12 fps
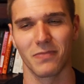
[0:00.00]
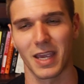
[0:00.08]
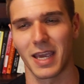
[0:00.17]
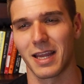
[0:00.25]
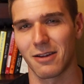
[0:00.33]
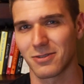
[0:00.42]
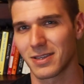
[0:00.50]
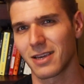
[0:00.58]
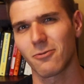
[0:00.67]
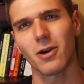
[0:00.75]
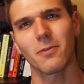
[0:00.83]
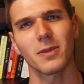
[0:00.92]
And I was thinking,
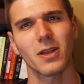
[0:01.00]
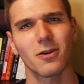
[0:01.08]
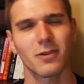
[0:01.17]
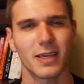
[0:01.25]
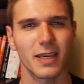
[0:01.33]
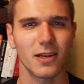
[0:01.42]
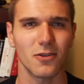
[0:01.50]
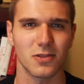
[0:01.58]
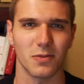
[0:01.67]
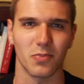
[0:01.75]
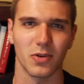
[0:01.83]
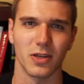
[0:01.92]
well, keto is a
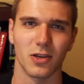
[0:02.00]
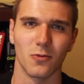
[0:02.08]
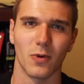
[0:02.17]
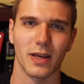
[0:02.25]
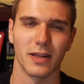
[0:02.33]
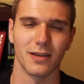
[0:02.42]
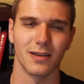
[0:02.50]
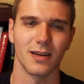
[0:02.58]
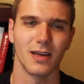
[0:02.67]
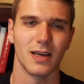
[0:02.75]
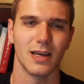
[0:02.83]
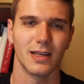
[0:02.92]
pretty good way to
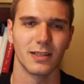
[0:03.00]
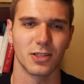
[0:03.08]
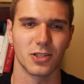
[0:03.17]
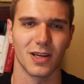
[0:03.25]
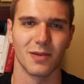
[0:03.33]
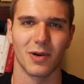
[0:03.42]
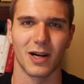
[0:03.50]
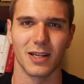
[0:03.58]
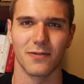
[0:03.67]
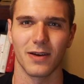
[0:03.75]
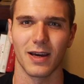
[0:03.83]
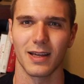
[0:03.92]
shed body
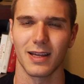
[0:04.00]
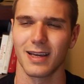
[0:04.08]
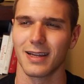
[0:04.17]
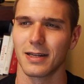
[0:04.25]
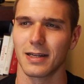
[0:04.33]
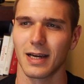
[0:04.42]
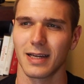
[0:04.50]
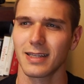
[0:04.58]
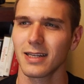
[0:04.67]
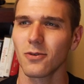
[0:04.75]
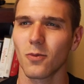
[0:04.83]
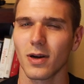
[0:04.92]
fat, and I did
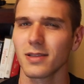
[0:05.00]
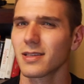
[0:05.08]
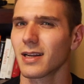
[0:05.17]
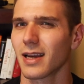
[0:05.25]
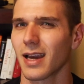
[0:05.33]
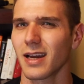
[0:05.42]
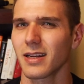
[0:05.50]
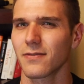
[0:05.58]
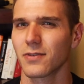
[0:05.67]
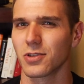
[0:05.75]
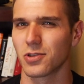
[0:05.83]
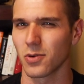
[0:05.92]
it once and I kind of
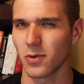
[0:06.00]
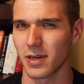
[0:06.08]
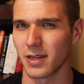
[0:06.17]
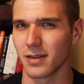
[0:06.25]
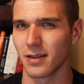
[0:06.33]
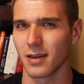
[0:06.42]
enjoyed it.